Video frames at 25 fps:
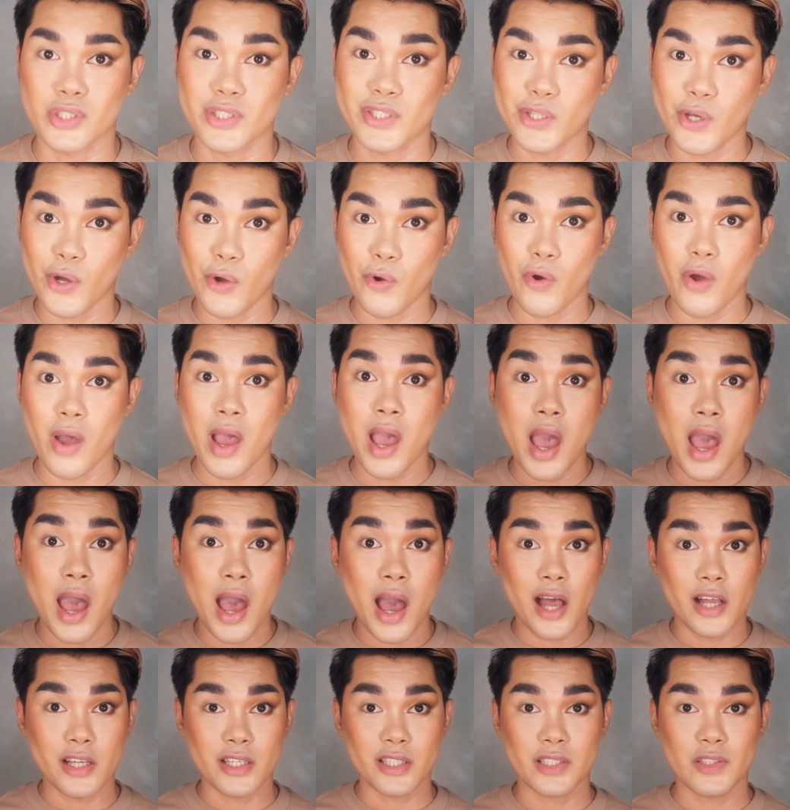So
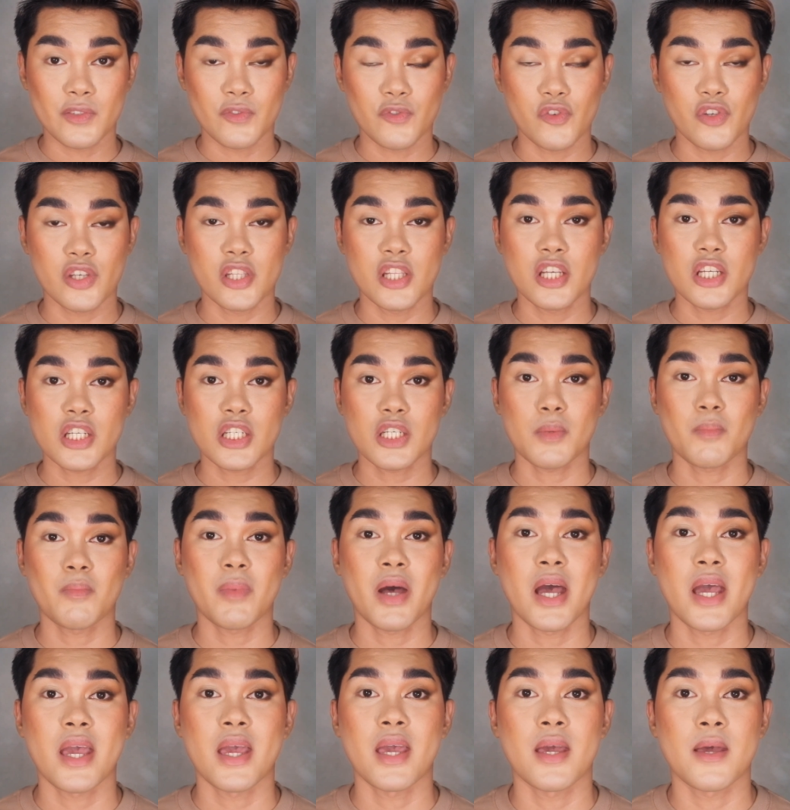I'll just finish
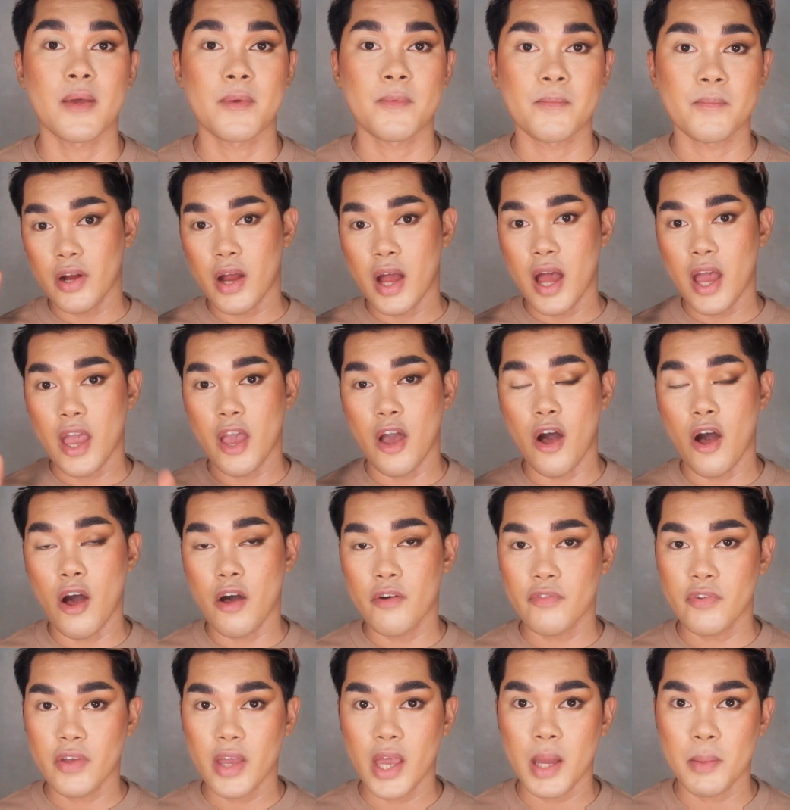my other eye
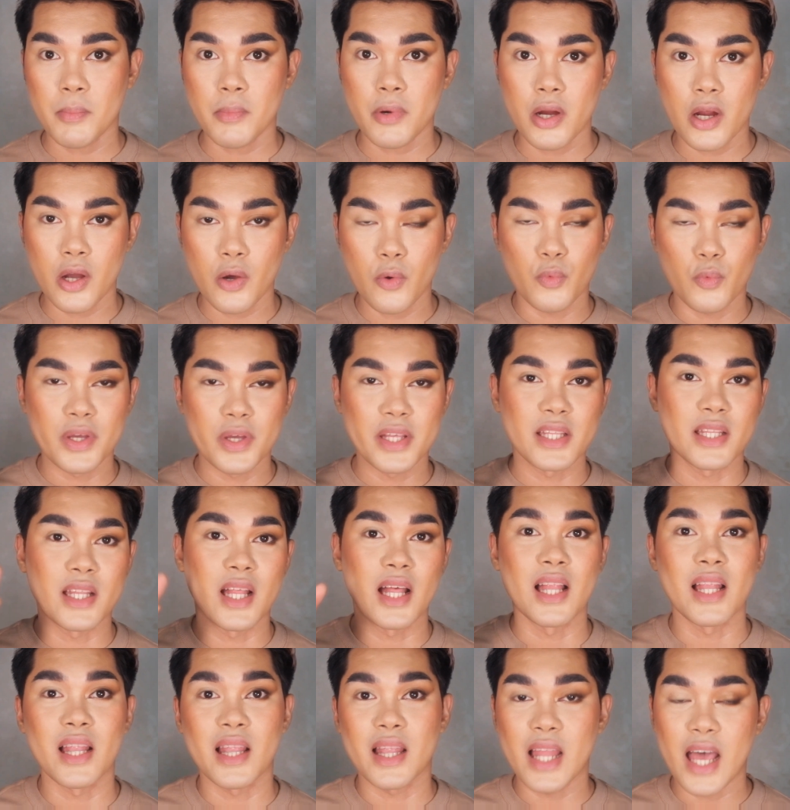off camera
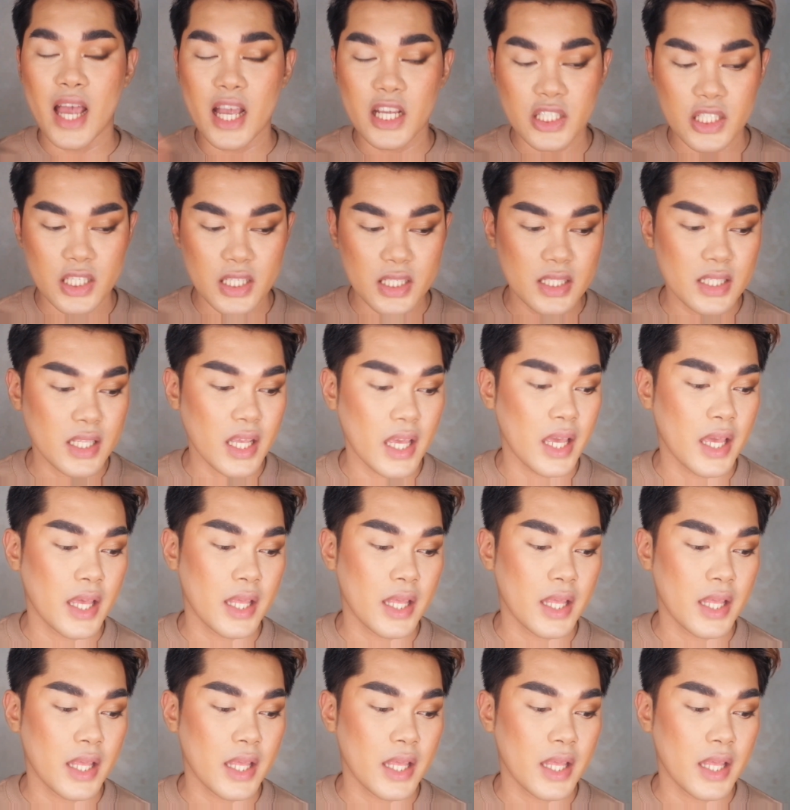with lashes